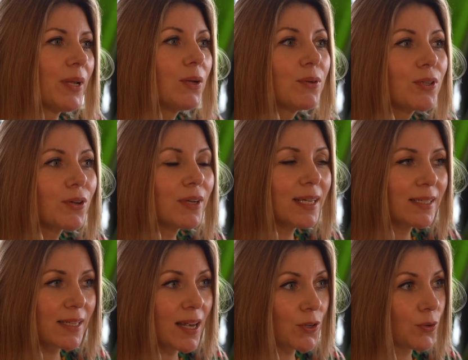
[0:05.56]
We launch on
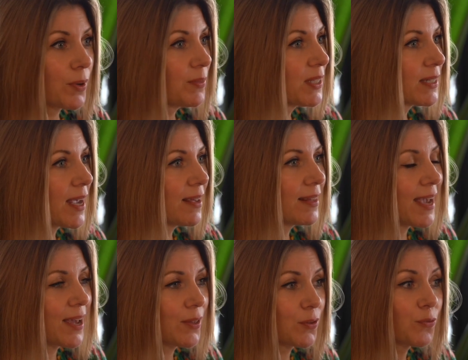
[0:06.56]
International Women's Day, the
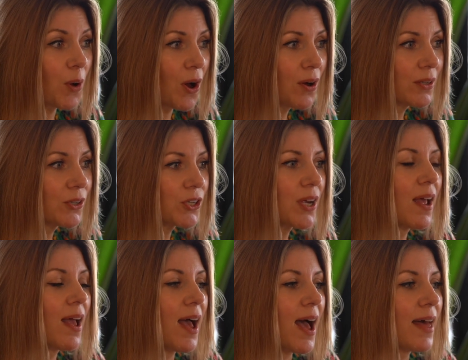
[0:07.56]
8th of March,
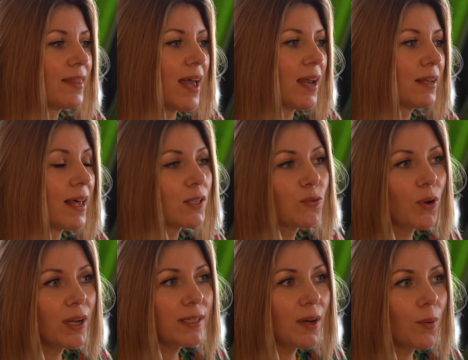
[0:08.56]
and then that's
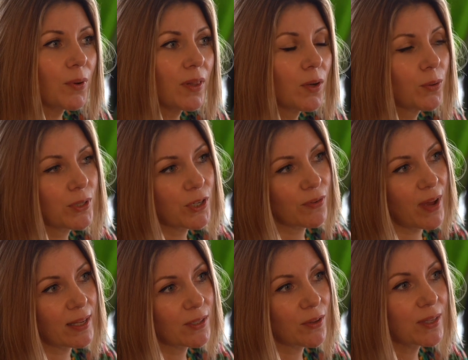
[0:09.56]
followed up with a launch
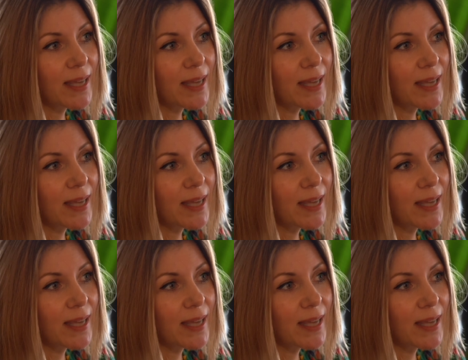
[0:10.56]
event on